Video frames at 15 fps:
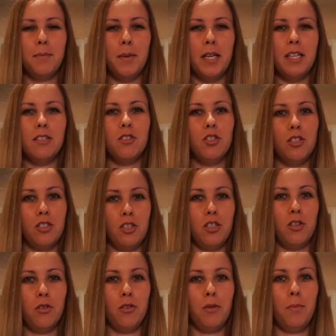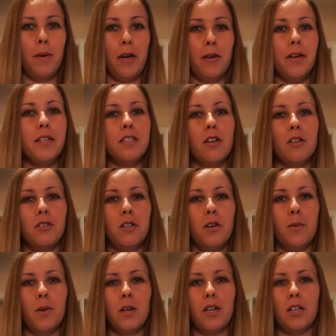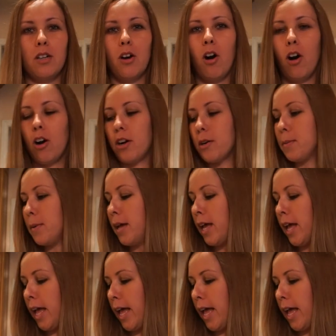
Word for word: but just, you know, the berries are lower in carb.